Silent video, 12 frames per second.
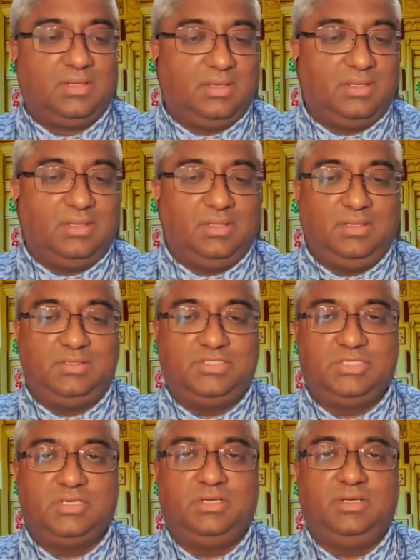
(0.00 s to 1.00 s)
in the
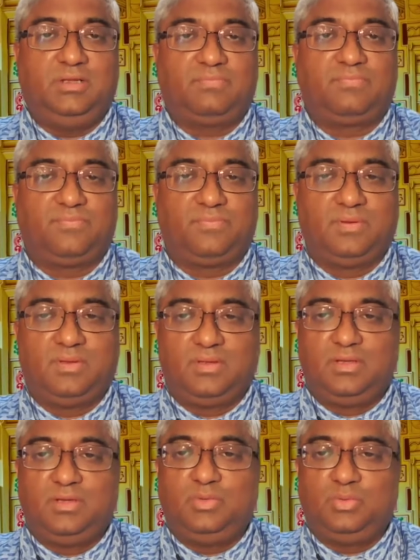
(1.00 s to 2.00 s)
journey of
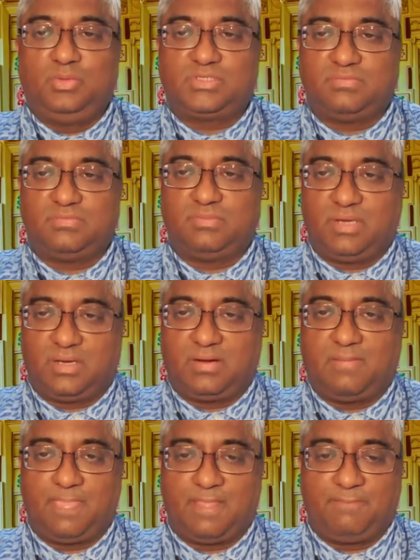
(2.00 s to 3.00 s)
Hindu University of
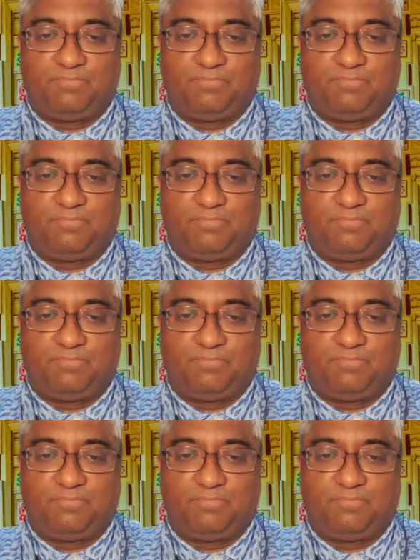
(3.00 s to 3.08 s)
America.